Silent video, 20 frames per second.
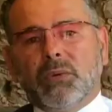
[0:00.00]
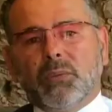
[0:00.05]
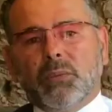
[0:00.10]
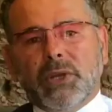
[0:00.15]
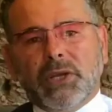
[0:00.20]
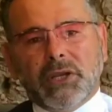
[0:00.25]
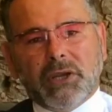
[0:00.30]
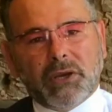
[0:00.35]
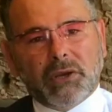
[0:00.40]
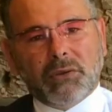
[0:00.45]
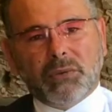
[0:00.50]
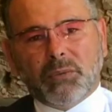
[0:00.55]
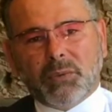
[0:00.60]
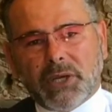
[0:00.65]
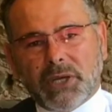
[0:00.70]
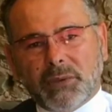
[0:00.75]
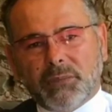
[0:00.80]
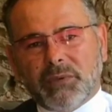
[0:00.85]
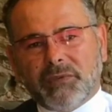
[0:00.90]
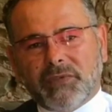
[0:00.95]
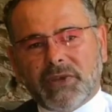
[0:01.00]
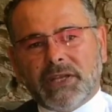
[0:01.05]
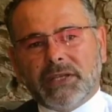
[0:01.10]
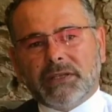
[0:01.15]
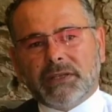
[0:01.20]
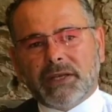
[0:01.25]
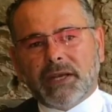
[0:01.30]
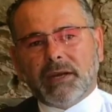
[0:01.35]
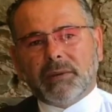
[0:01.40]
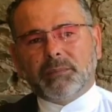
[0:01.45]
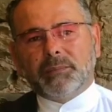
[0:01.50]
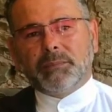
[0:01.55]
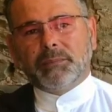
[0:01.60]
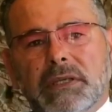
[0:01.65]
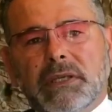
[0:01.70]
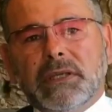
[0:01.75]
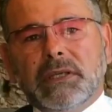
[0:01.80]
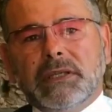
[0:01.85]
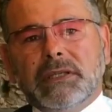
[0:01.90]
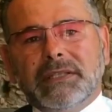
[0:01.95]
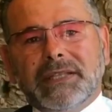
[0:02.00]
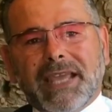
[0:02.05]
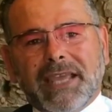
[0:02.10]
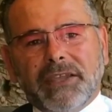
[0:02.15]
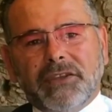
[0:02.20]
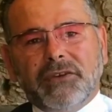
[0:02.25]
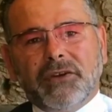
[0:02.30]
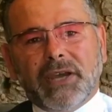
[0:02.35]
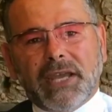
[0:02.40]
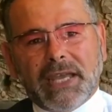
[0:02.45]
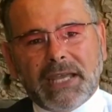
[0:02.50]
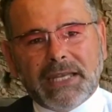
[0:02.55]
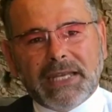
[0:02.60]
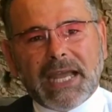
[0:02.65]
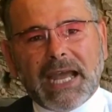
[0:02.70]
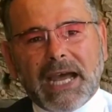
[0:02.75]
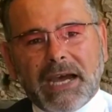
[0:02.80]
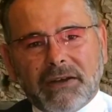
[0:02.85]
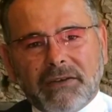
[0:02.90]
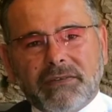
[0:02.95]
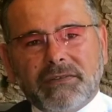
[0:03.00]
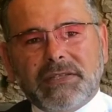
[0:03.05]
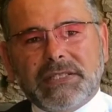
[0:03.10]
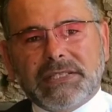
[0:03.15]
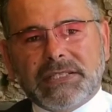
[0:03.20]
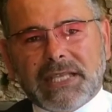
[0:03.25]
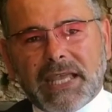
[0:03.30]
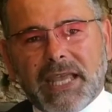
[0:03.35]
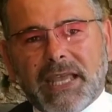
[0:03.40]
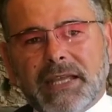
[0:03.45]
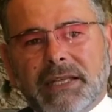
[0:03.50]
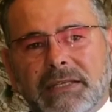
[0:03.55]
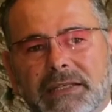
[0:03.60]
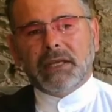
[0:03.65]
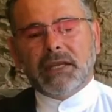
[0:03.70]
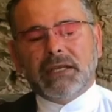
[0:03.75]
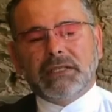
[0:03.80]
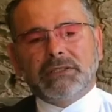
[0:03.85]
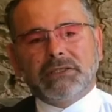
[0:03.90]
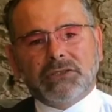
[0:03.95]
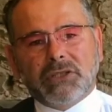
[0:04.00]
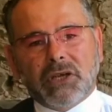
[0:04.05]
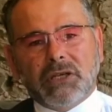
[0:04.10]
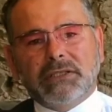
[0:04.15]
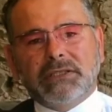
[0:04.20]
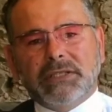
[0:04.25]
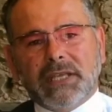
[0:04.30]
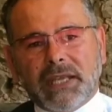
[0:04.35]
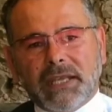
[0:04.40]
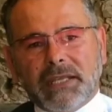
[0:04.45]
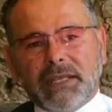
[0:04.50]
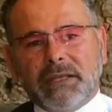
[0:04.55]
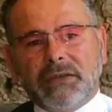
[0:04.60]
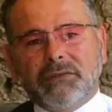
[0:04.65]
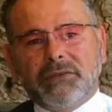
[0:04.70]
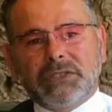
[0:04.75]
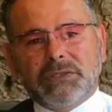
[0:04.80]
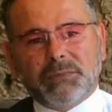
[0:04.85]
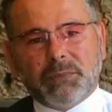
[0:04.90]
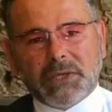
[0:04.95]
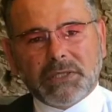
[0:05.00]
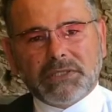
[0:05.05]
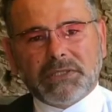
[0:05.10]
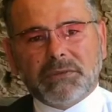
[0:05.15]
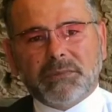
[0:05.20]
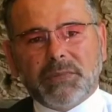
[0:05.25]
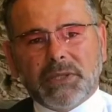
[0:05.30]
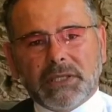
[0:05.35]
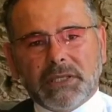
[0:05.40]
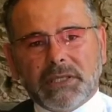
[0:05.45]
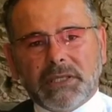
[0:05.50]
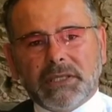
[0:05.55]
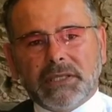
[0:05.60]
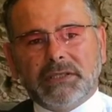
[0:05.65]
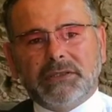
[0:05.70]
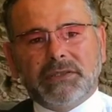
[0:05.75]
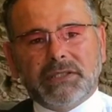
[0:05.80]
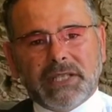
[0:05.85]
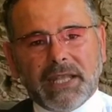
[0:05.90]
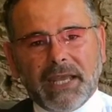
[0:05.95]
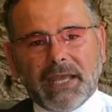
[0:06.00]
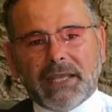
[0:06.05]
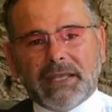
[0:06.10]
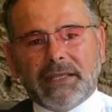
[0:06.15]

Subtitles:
We know where we've ended up. Take your head out of the sand and start taking responsibility today.